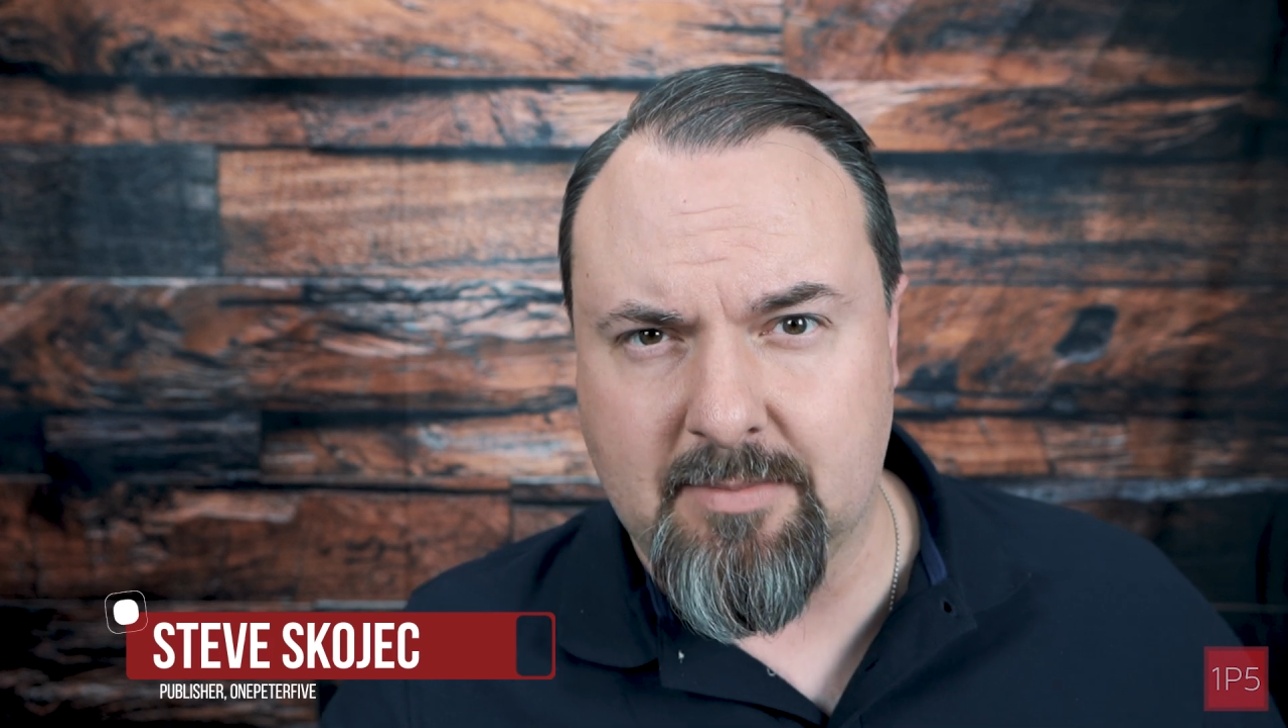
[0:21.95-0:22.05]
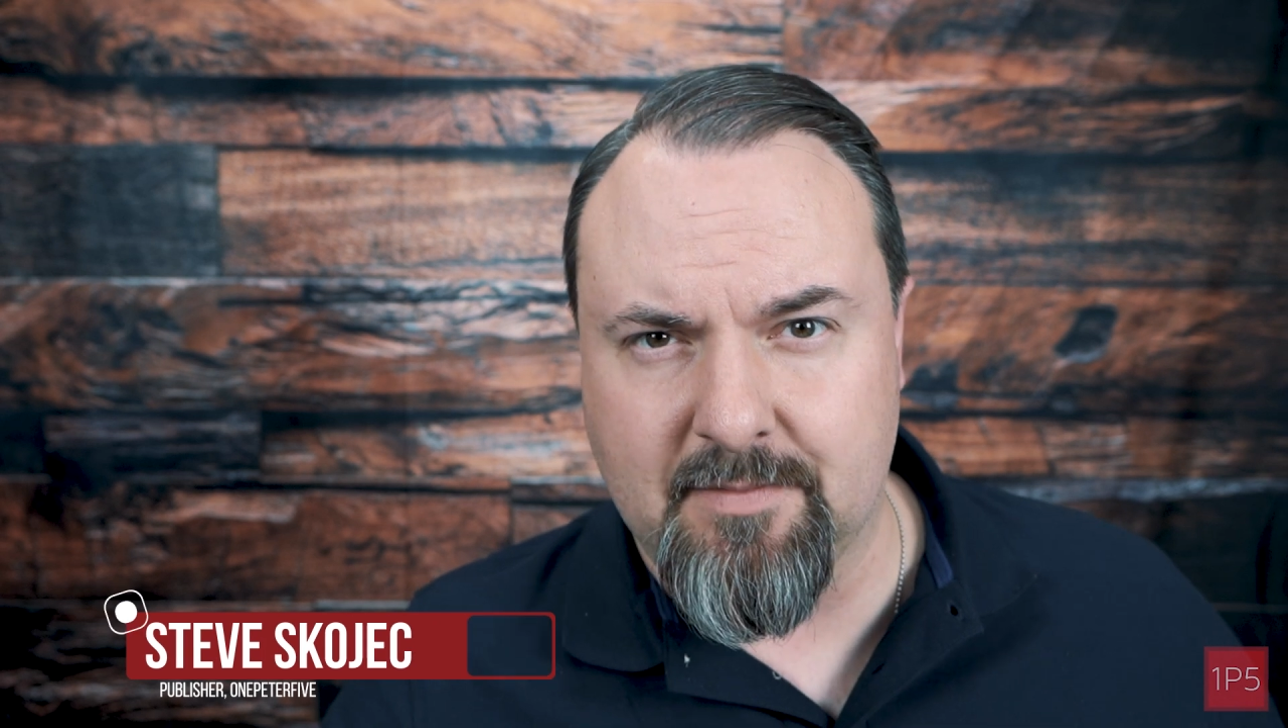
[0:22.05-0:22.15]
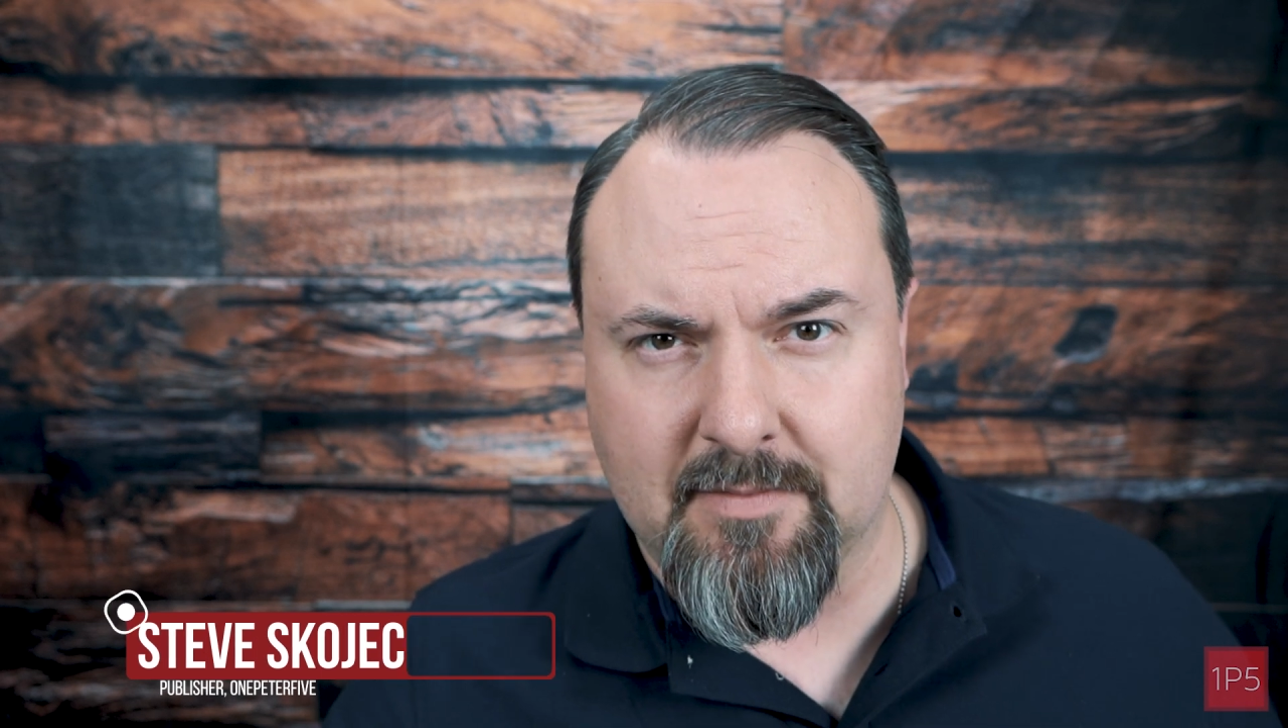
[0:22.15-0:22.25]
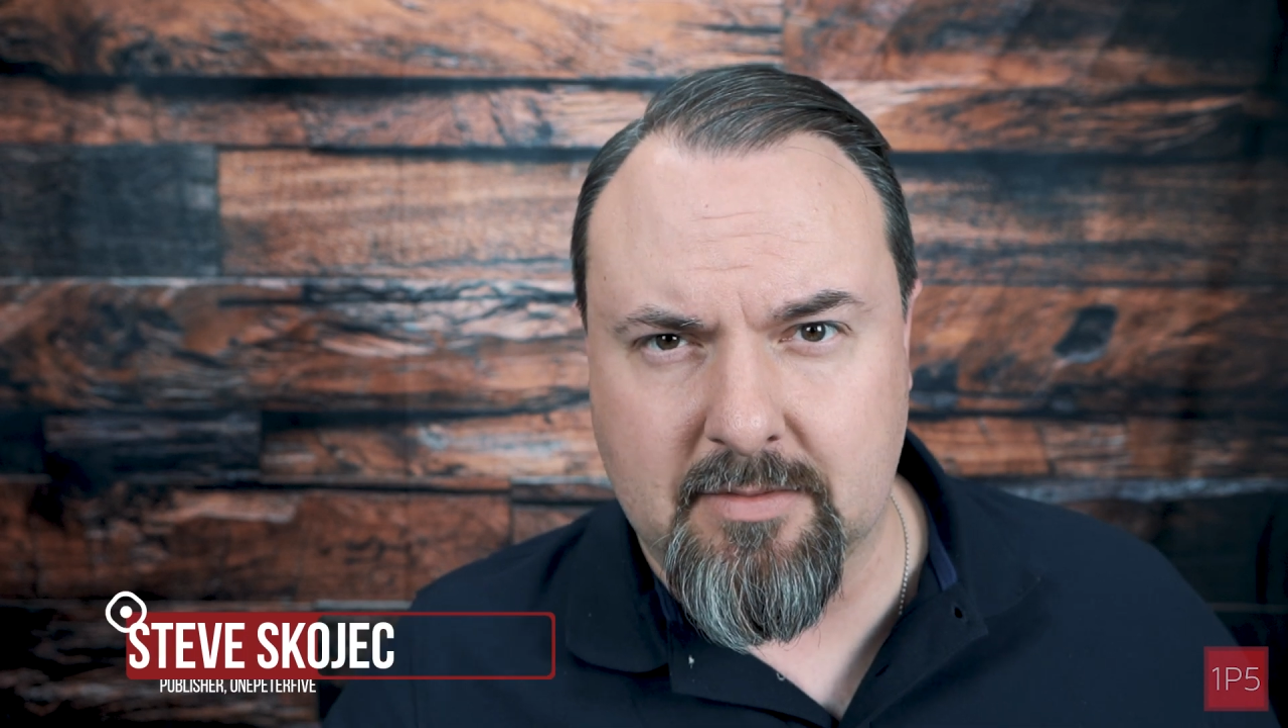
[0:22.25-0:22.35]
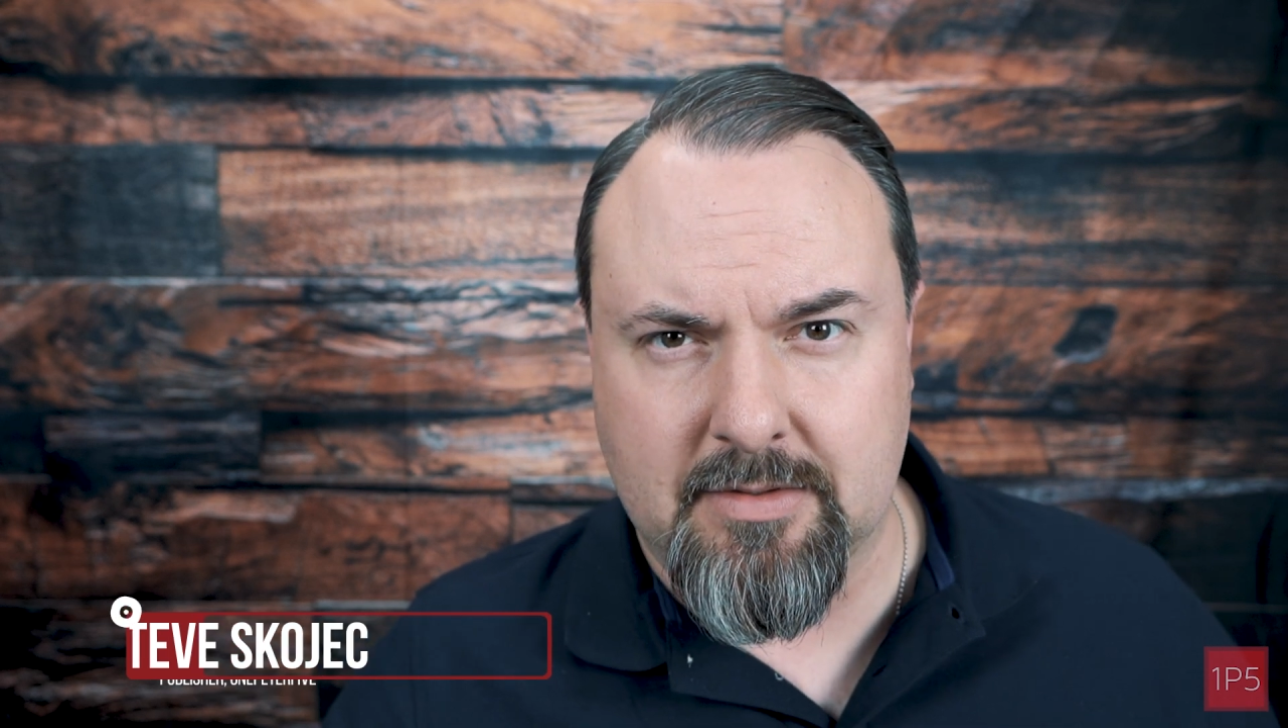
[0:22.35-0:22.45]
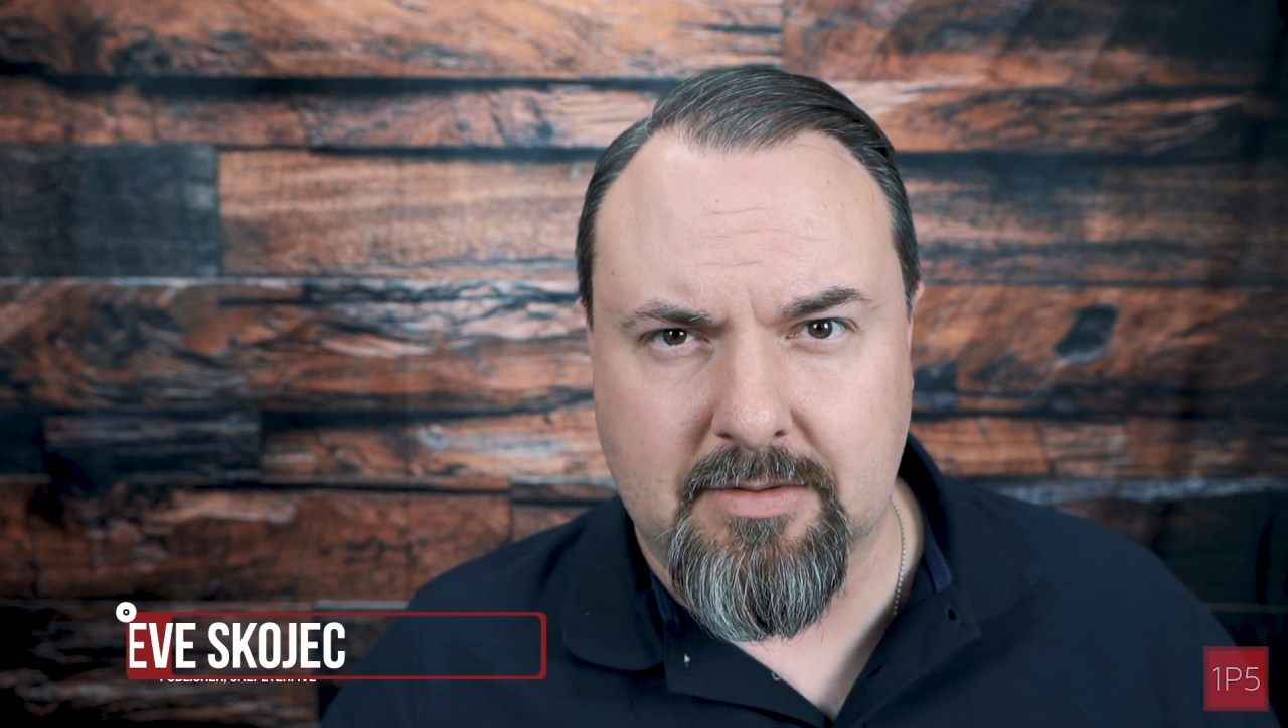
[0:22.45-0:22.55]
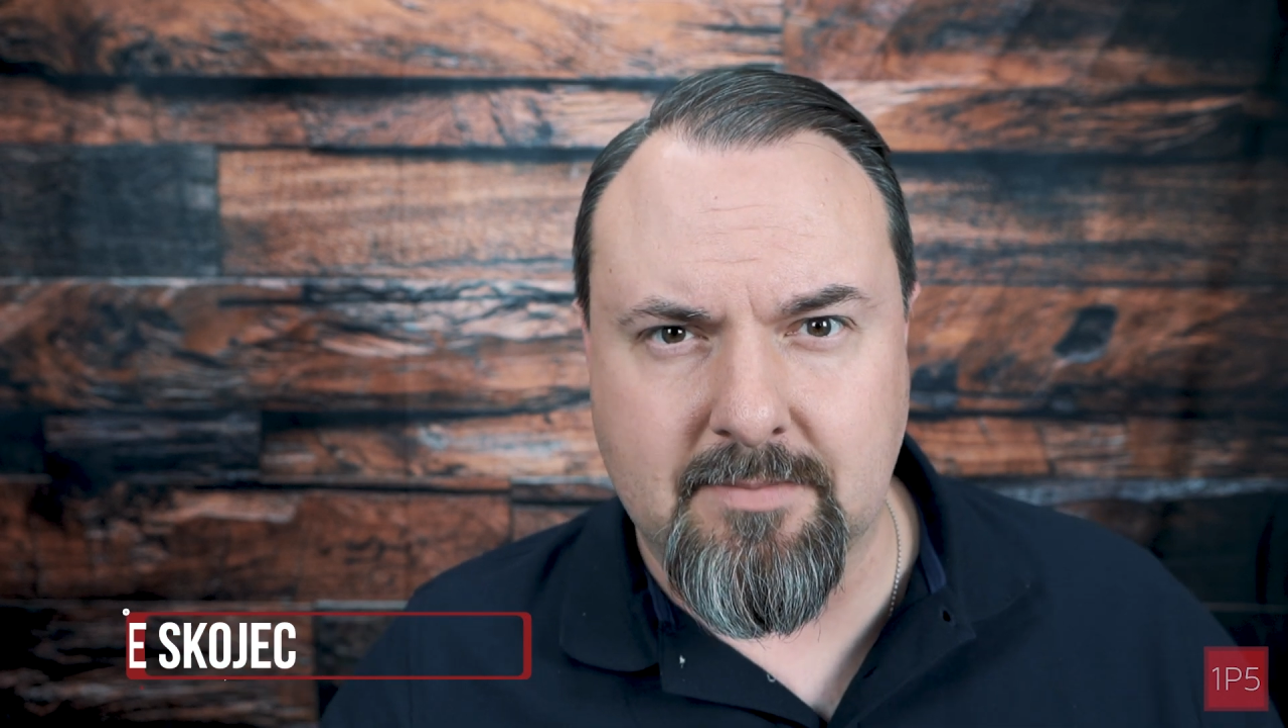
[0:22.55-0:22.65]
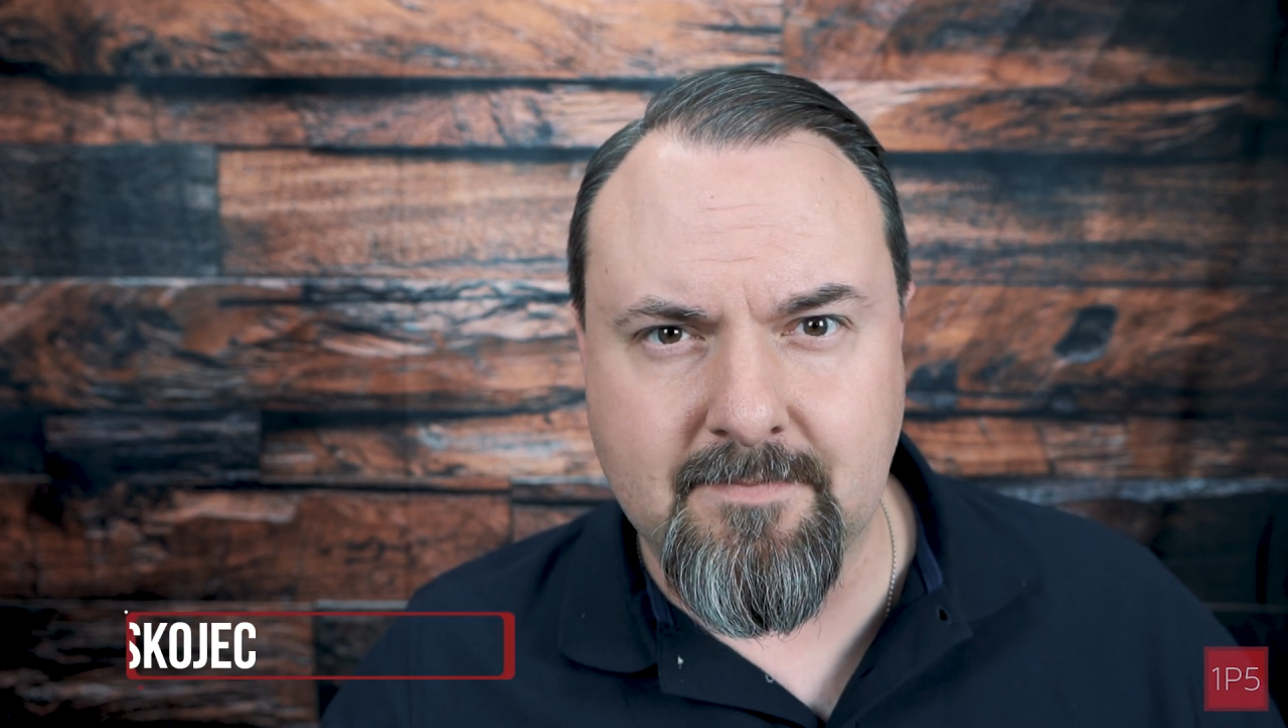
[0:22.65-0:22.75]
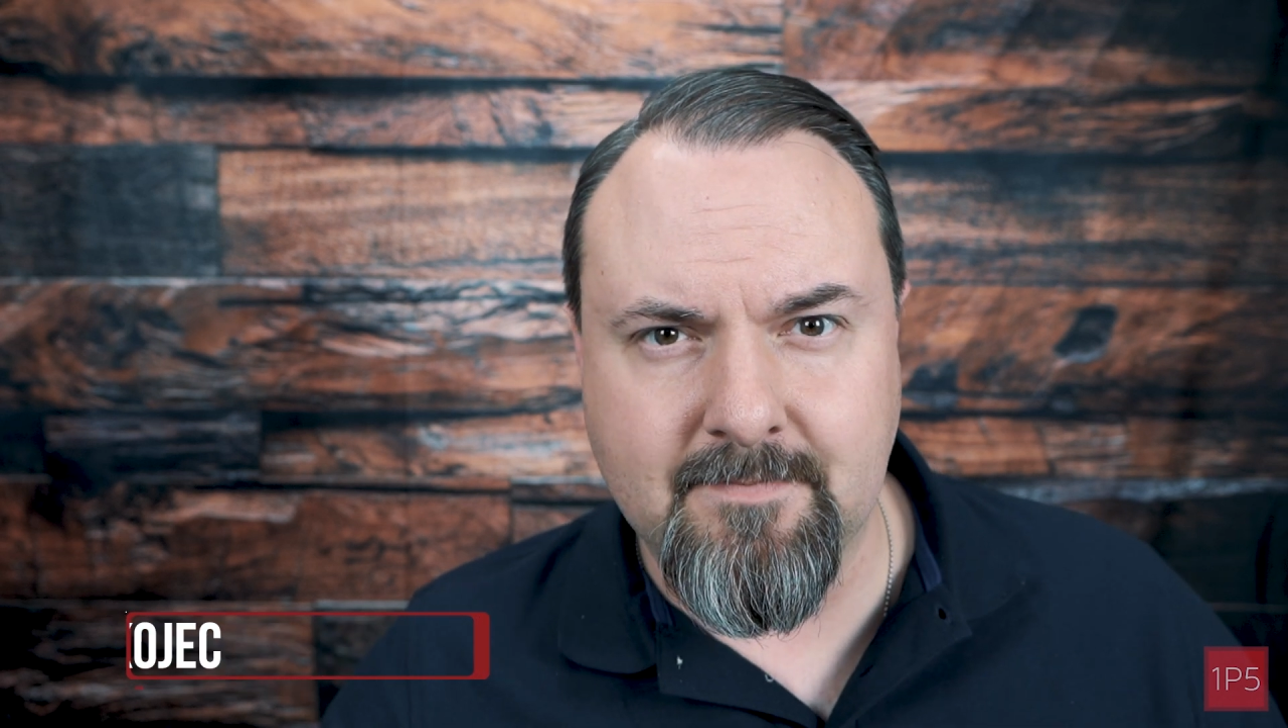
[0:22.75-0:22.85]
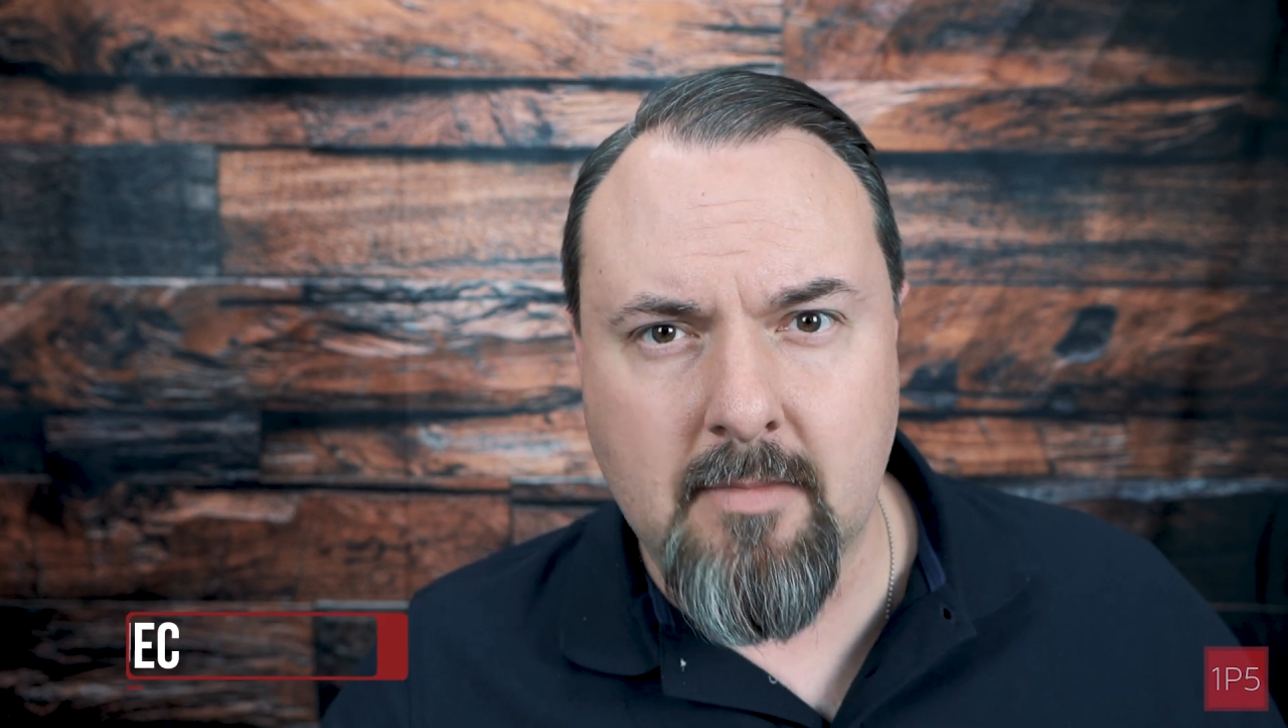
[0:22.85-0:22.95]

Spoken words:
before you.